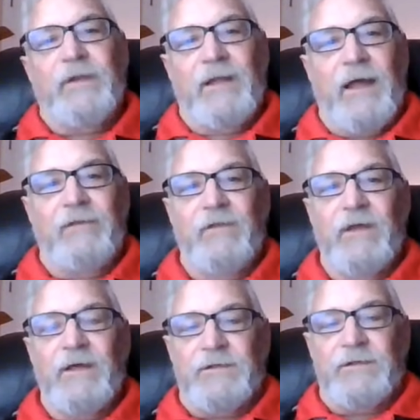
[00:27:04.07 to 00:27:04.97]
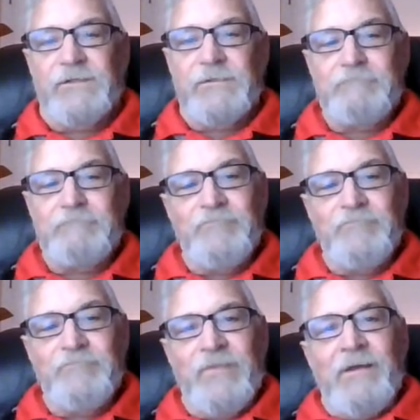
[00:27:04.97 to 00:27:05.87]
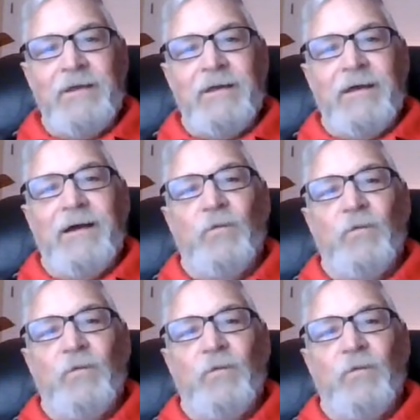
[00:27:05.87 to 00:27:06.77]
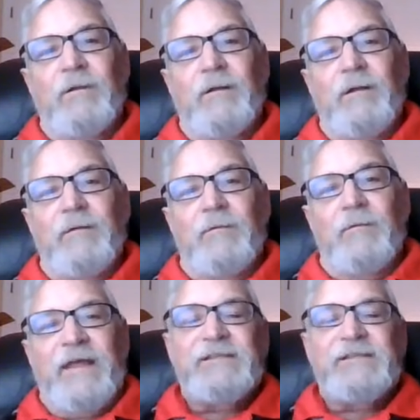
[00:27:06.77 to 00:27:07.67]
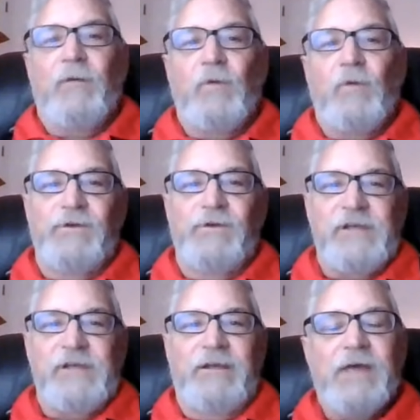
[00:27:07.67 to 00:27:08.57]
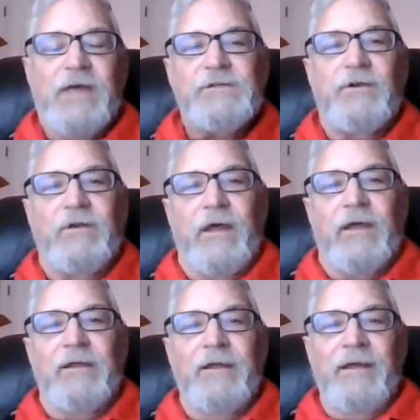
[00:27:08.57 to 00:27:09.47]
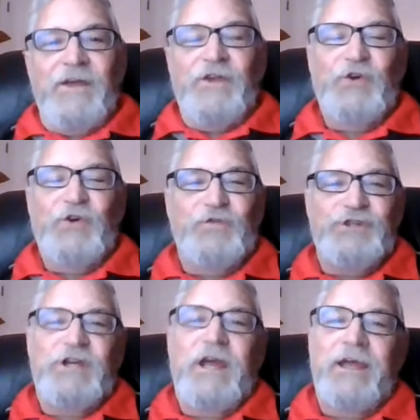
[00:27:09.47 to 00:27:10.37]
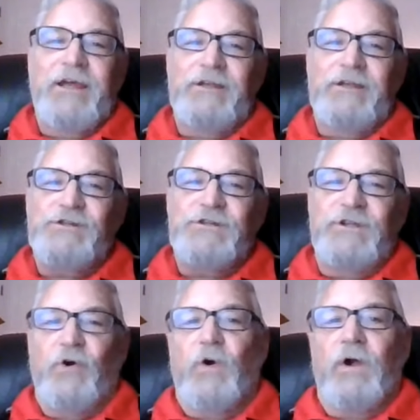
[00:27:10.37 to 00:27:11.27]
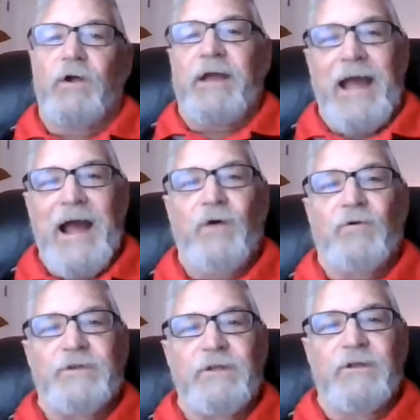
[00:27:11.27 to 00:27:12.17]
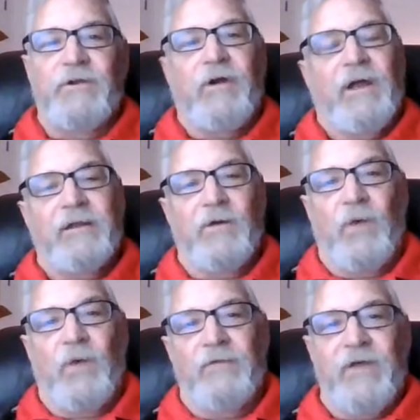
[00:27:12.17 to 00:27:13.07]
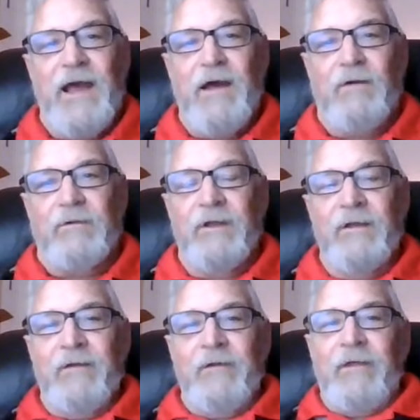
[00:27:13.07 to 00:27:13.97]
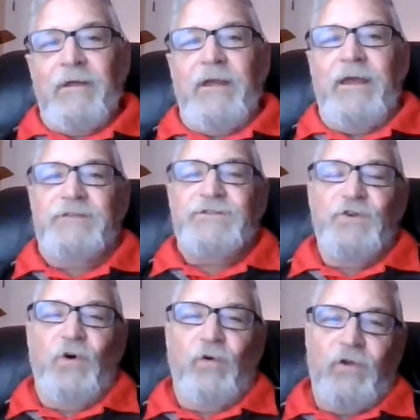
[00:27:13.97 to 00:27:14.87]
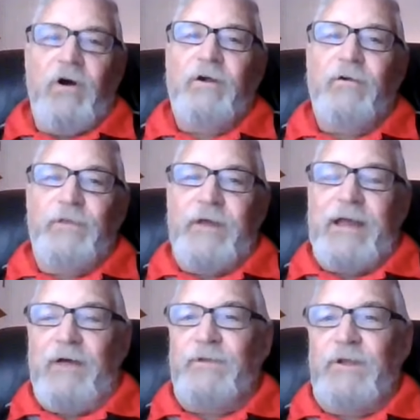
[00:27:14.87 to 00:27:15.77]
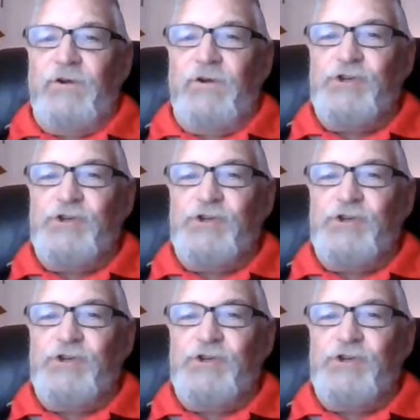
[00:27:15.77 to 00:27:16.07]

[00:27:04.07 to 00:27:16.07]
Well, that's not what you said yesterday. You've changed your count, your Elliott wave count. It's no longer the count that you showed 4 days ago or 3 days ago.